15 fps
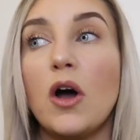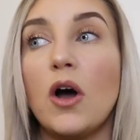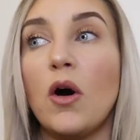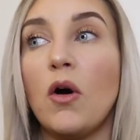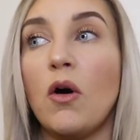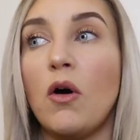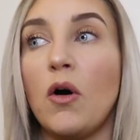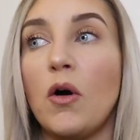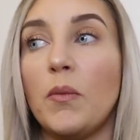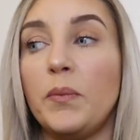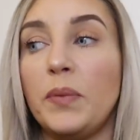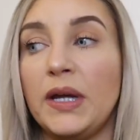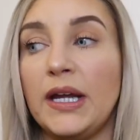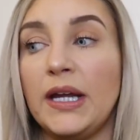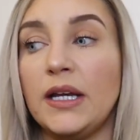or
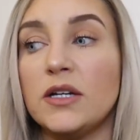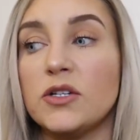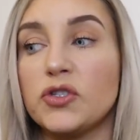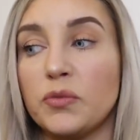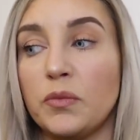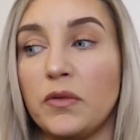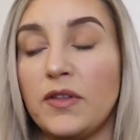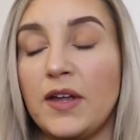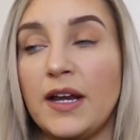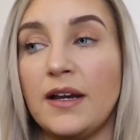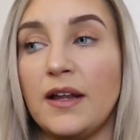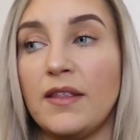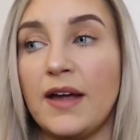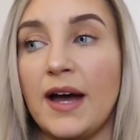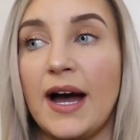being something
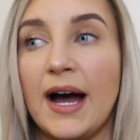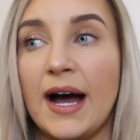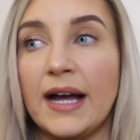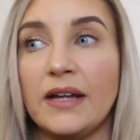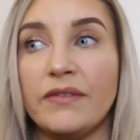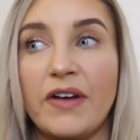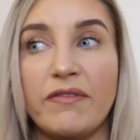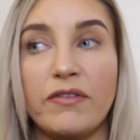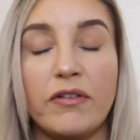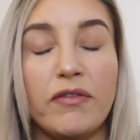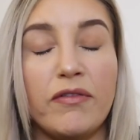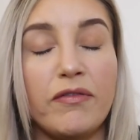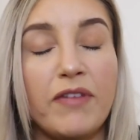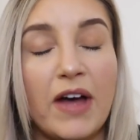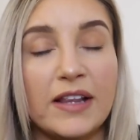that I've ever
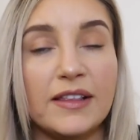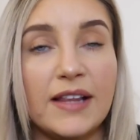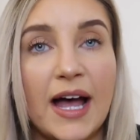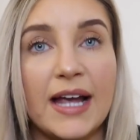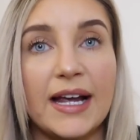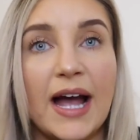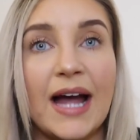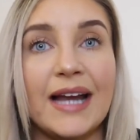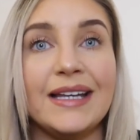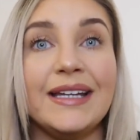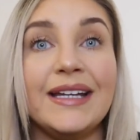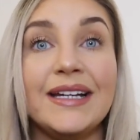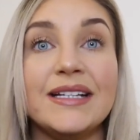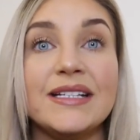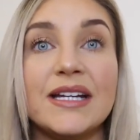felt like I
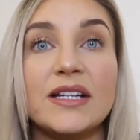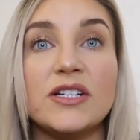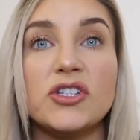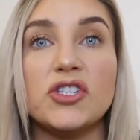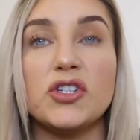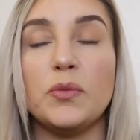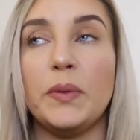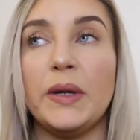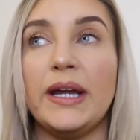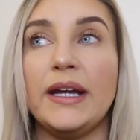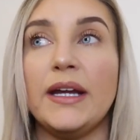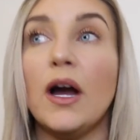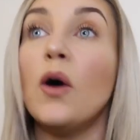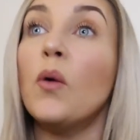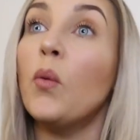needed to
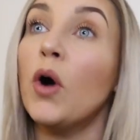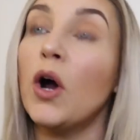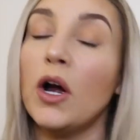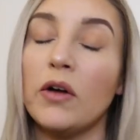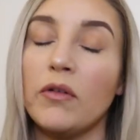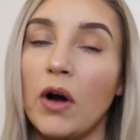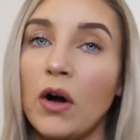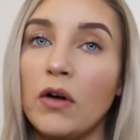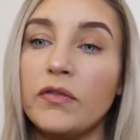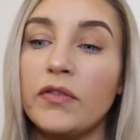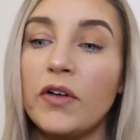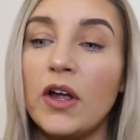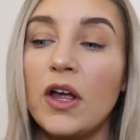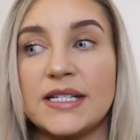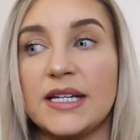be aware of.
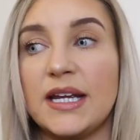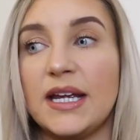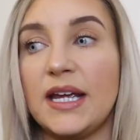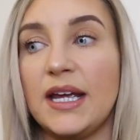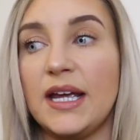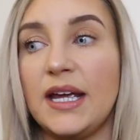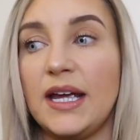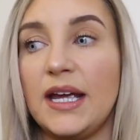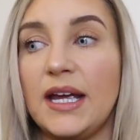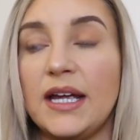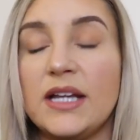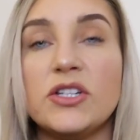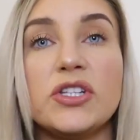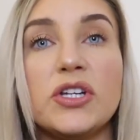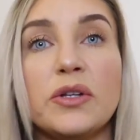
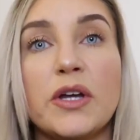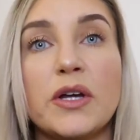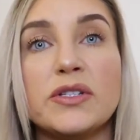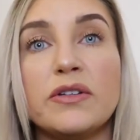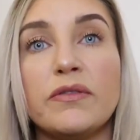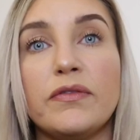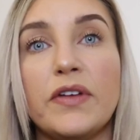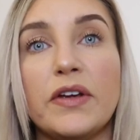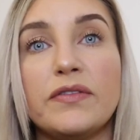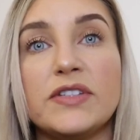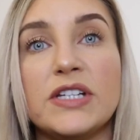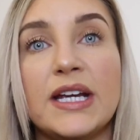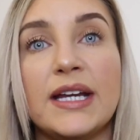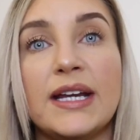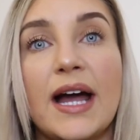In
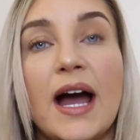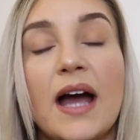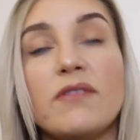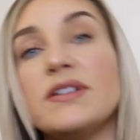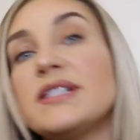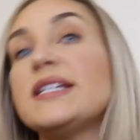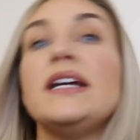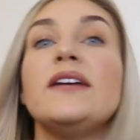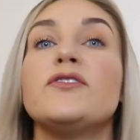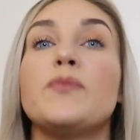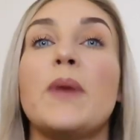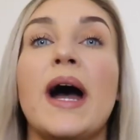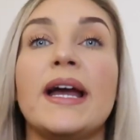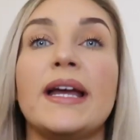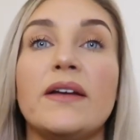2015, I received
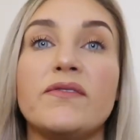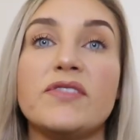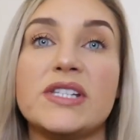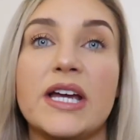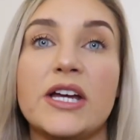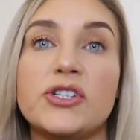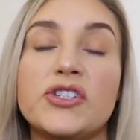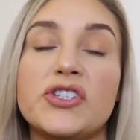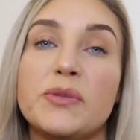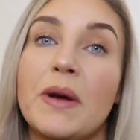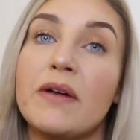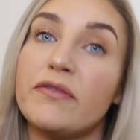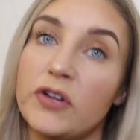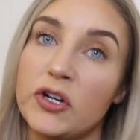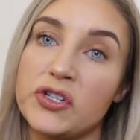my invitation to my
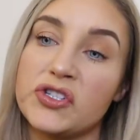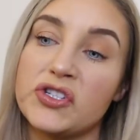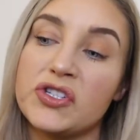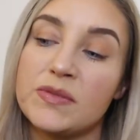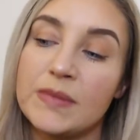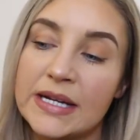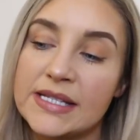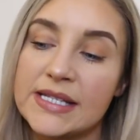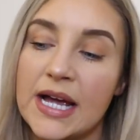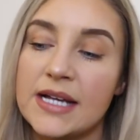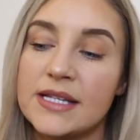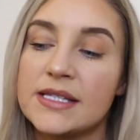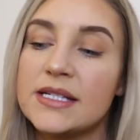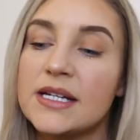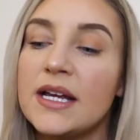first smear
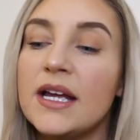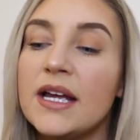test.